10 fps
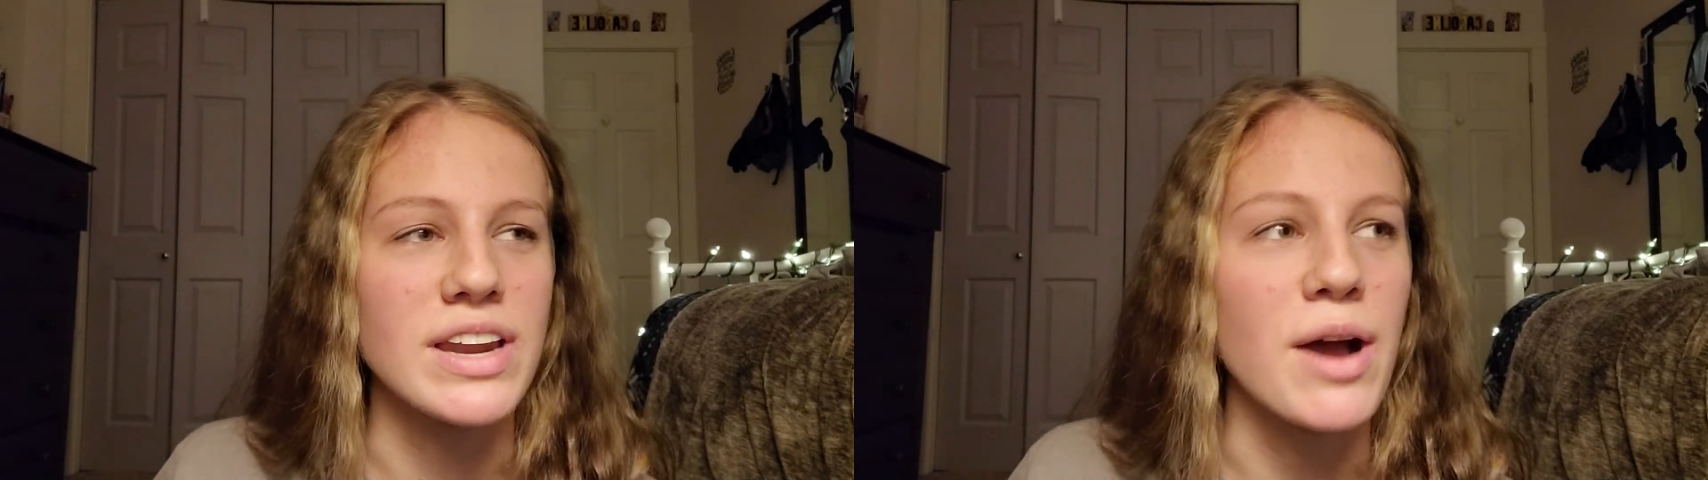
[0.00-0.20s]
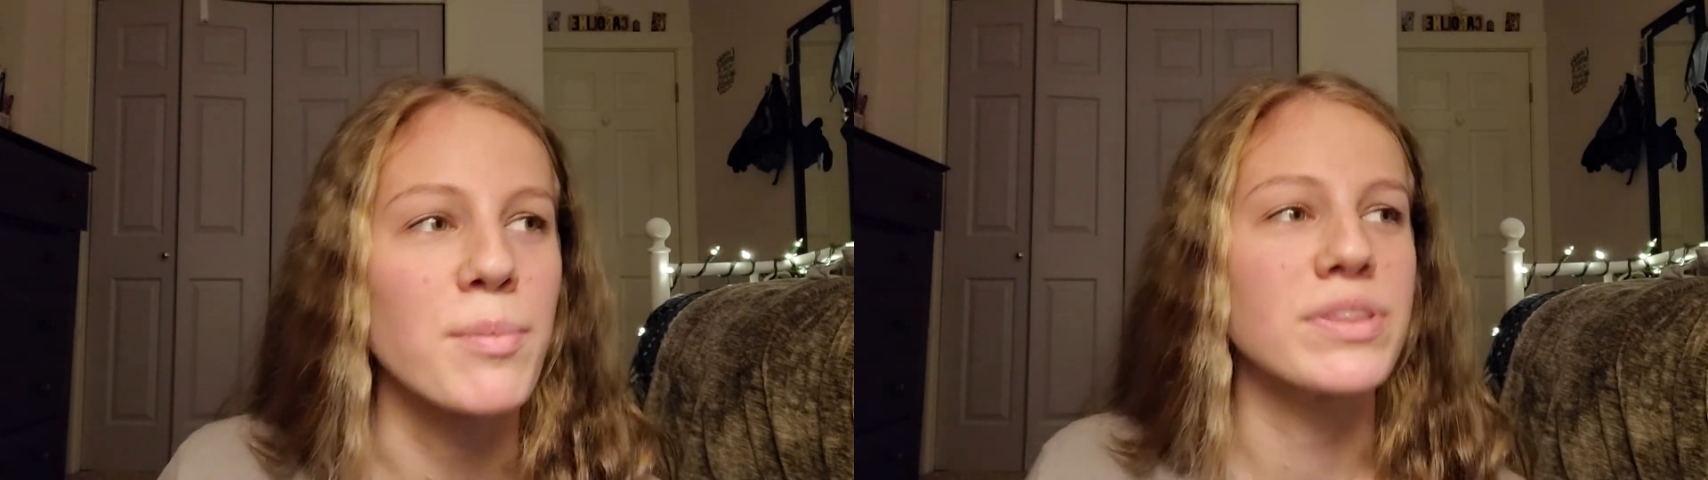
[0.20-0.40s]

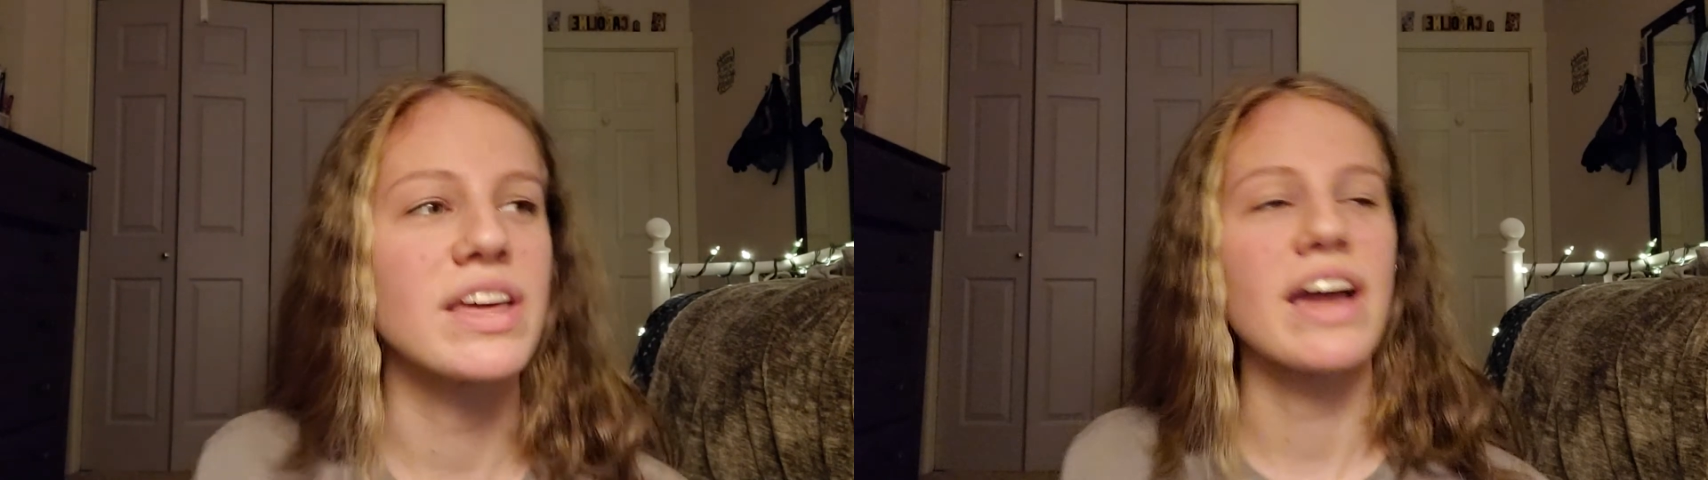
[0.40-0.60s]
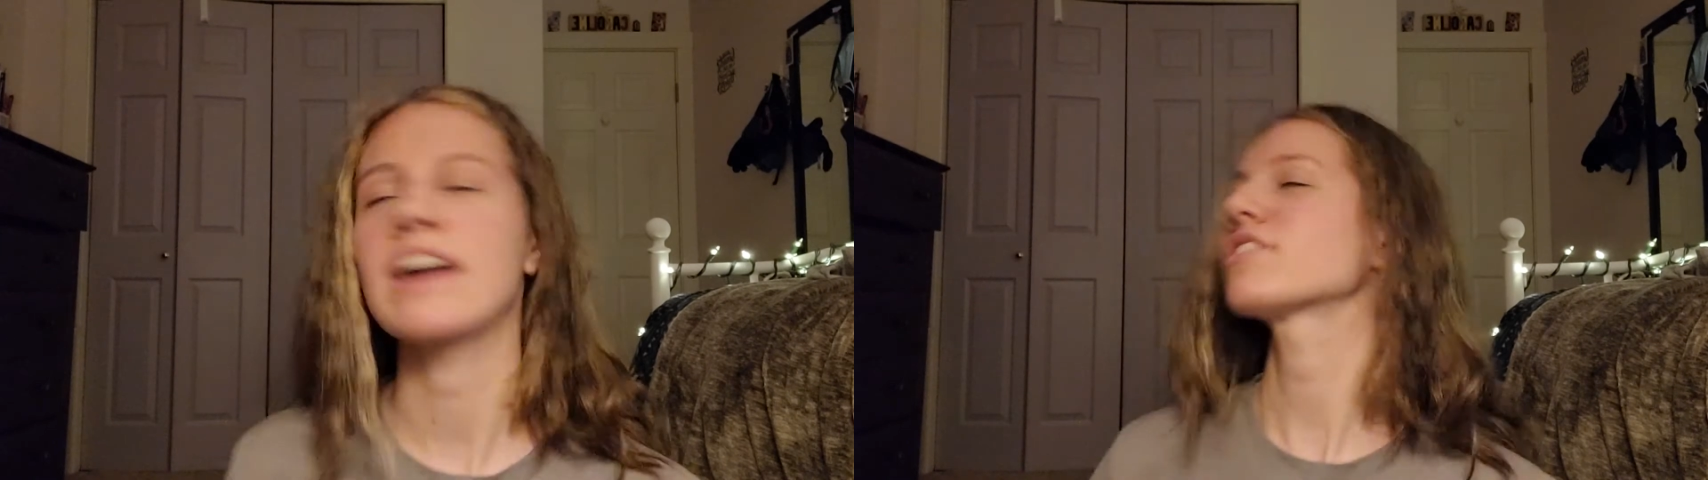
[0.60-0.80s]
now, but
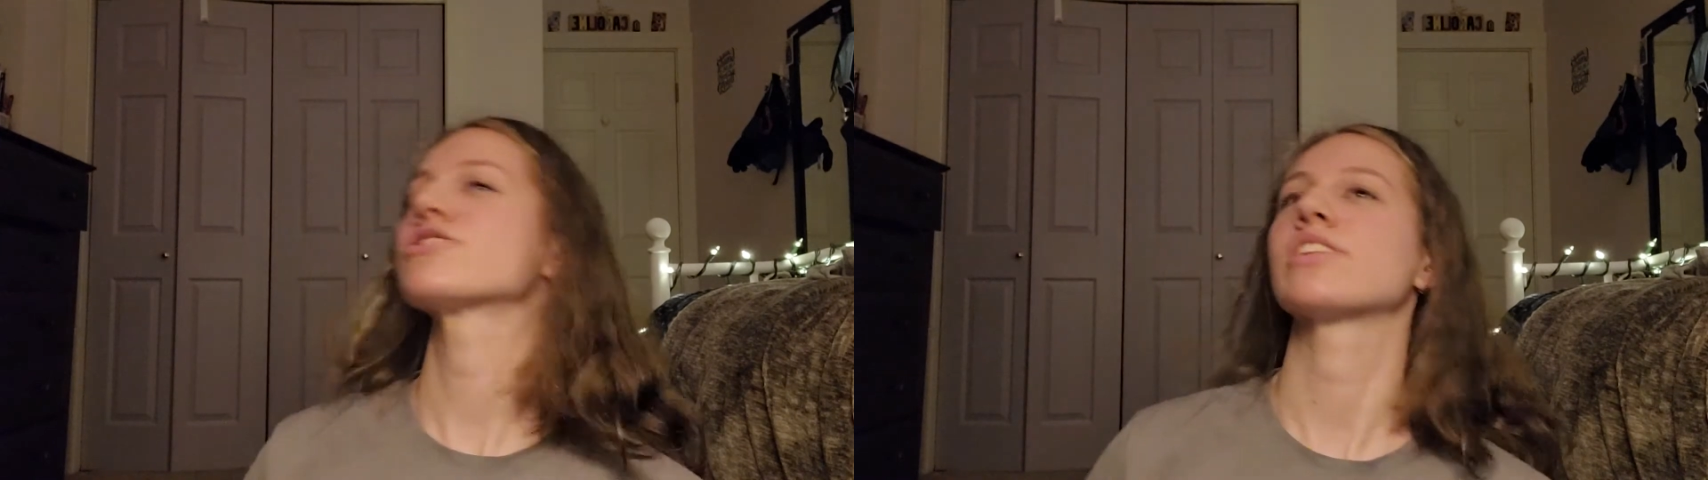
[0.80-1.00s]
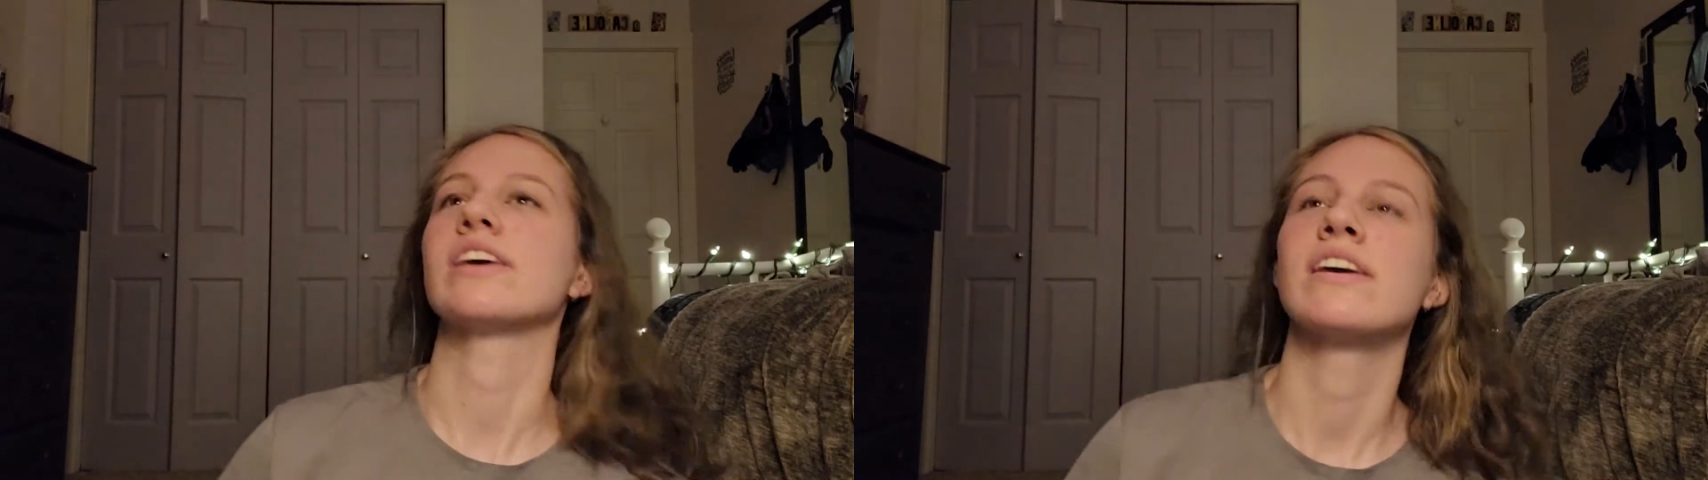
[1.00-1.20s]
they
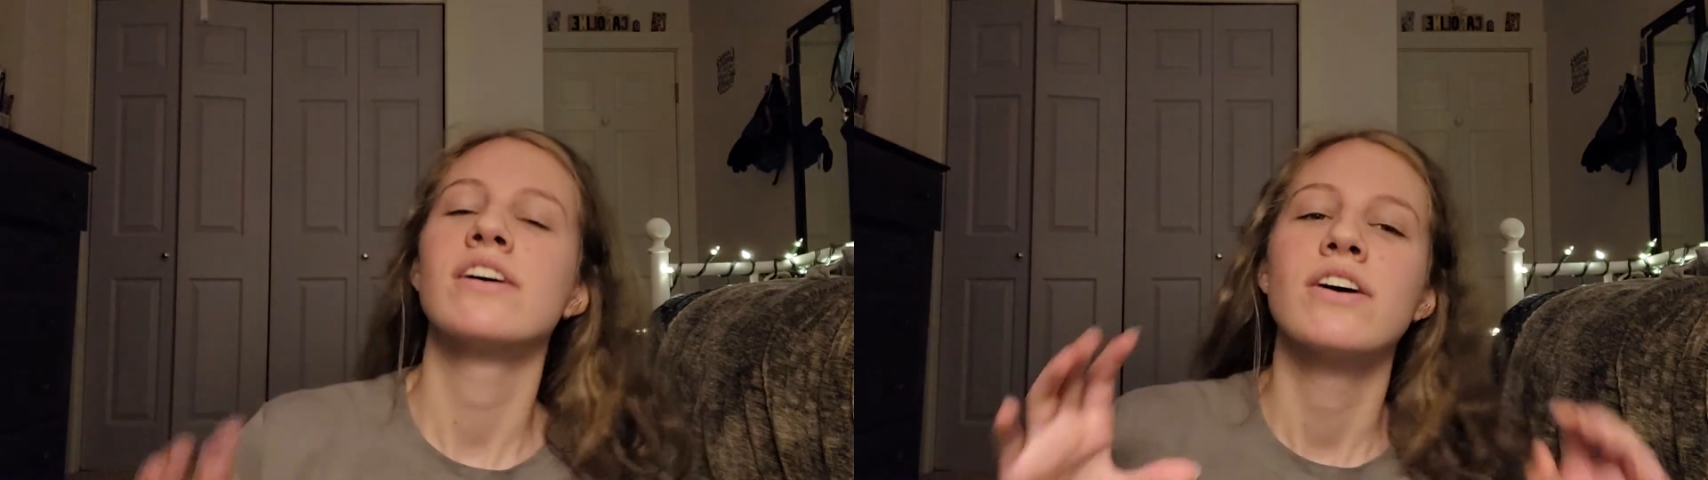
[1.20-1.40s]
actually